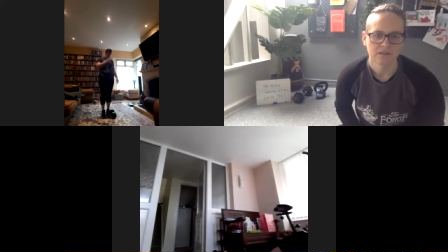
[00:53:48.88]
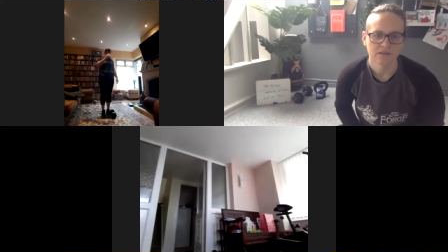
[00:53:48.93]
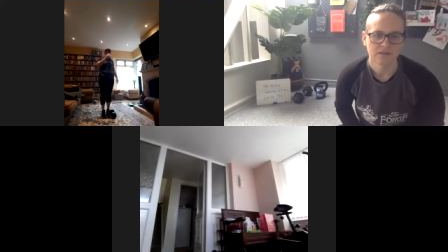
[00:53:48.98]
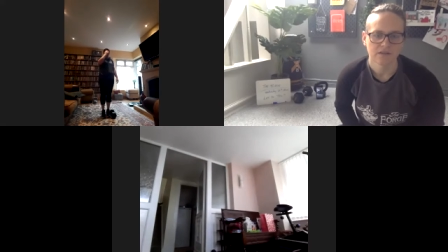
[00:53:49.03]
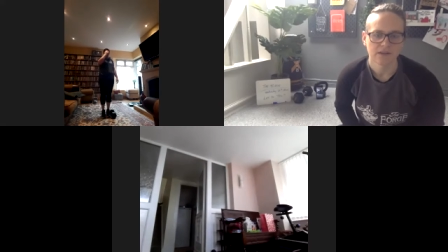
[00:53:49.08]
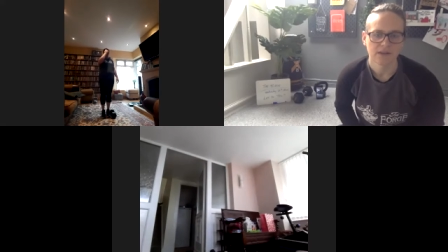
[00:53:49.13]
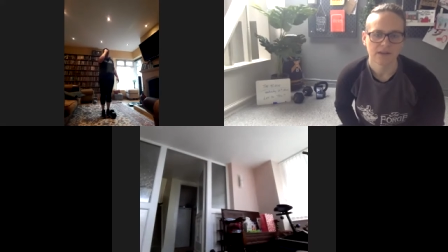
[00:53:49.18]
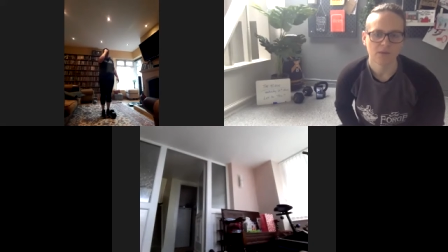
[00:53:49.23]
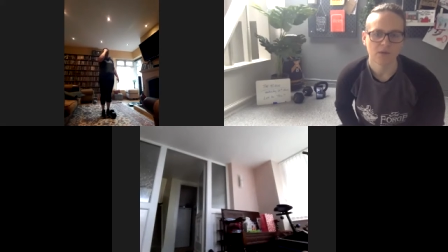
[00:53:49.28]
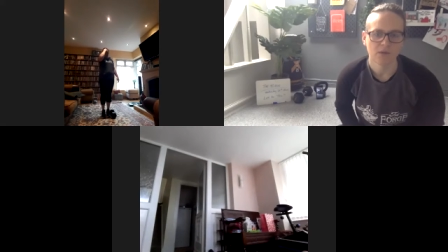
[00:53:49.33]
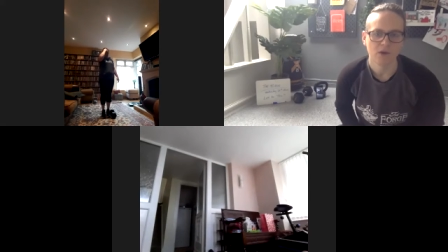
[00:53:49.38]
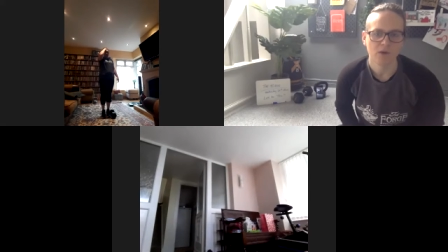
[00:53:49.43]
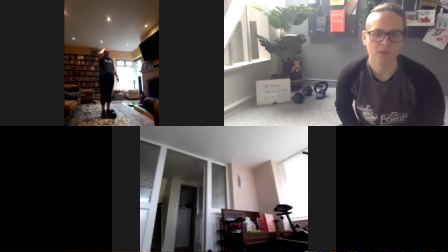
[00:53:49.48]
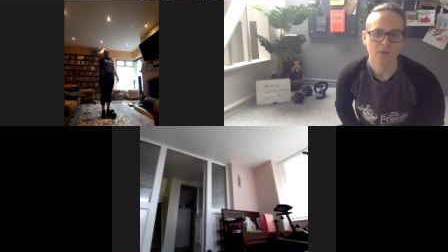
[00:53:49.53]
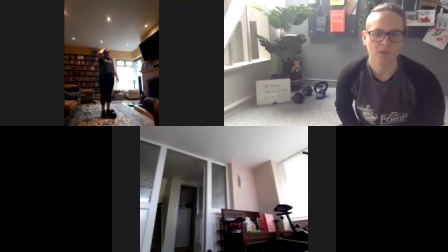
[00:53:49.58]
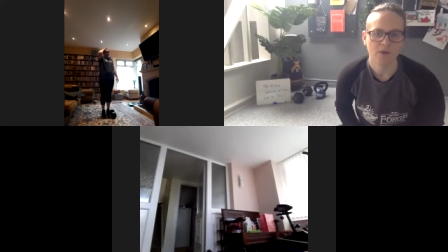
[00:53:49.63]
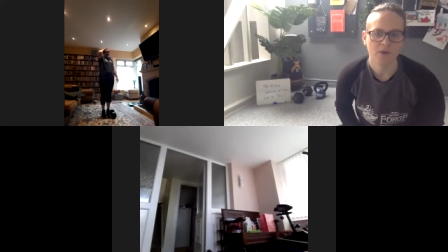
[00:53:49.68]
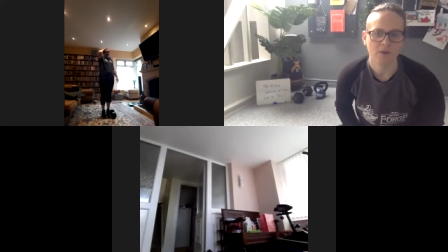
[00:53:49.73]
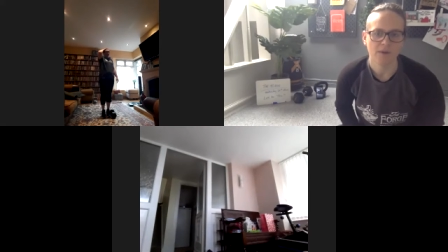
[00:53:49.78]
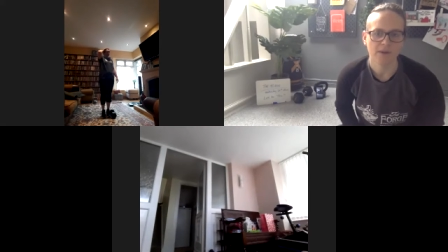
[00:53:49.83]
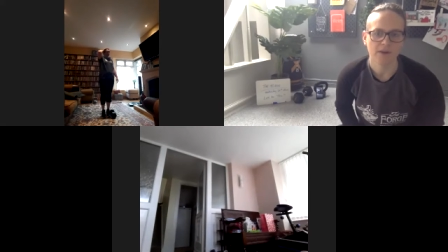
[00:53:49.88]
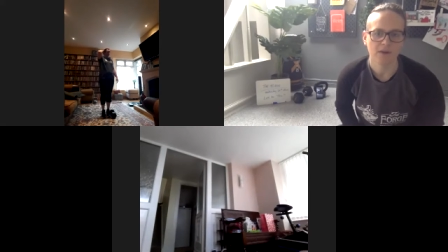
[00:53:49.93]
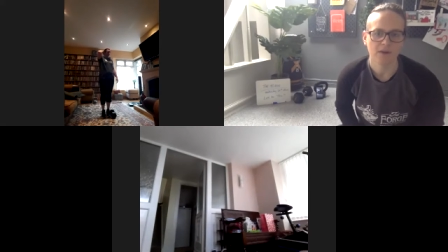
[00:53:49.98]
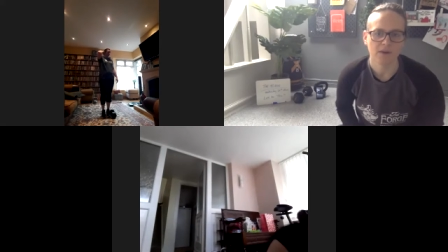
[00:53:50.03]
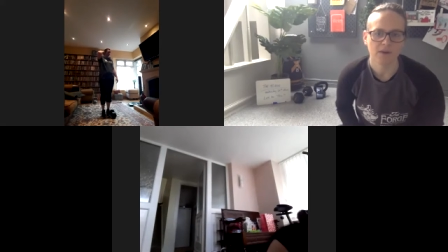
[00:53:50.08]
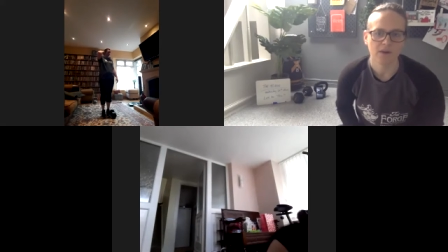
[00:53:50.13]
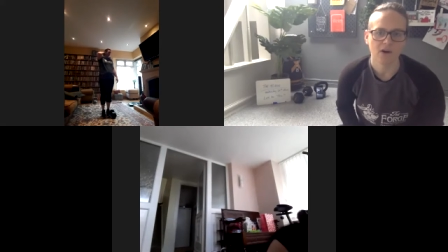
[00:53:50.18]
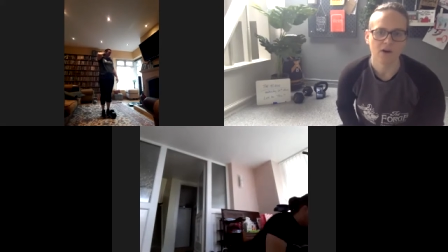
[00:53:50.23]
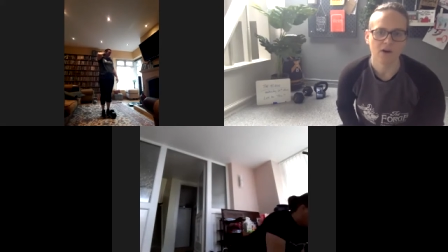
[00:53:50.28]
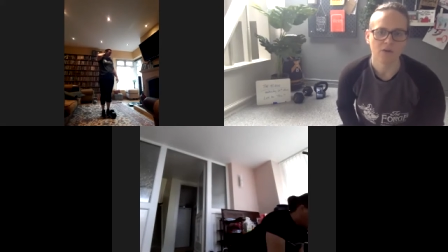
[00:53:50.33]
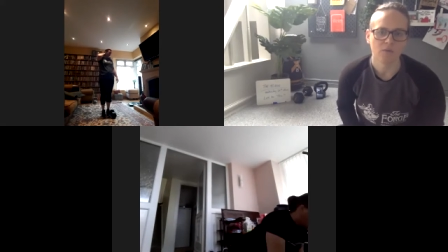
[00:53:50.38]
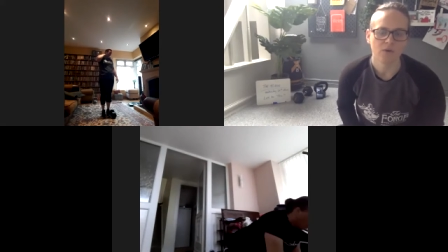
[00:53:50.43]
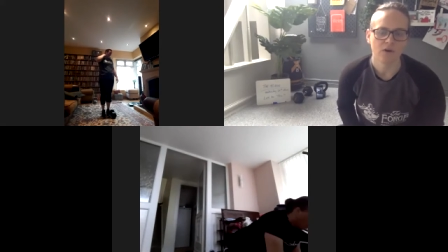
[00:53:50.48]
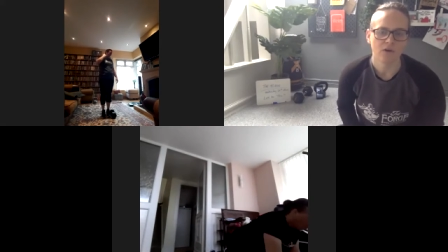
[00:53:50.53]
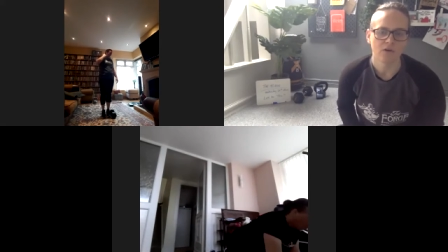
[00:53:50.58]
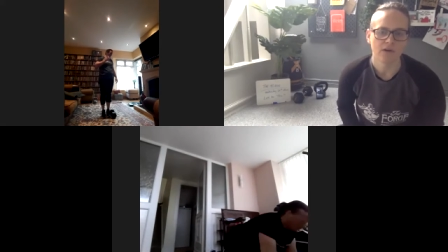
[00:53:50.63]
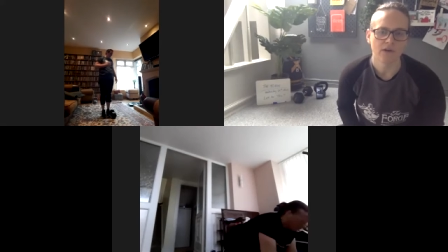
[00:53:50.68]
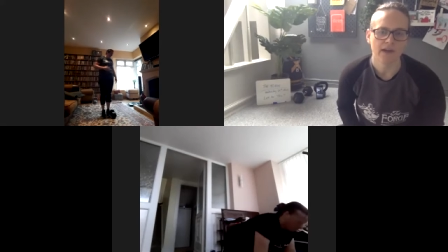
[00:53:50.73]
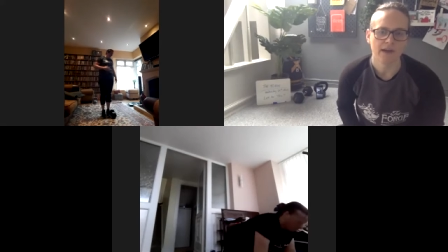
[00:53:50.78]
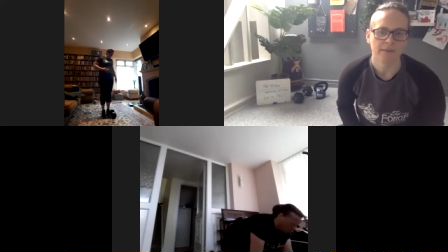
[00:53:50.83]
Right, what burpee are we on?
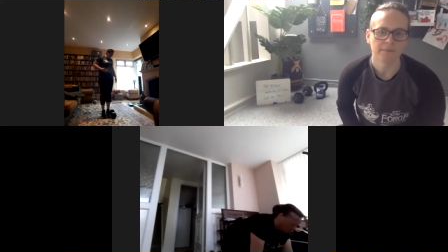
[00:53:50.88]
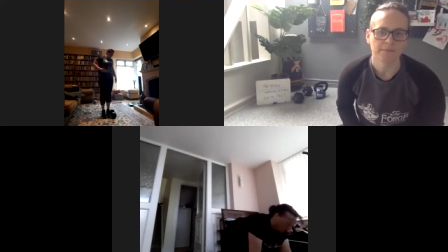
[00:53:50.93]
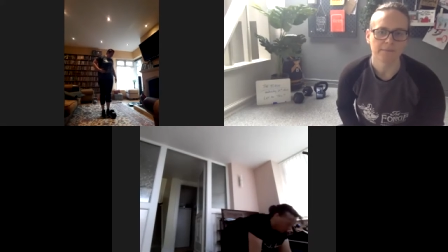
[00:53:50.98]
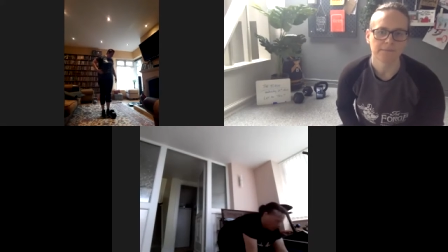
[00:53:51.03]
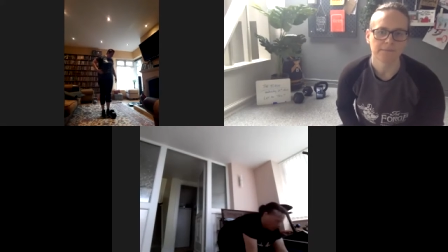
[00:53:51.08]
What rep?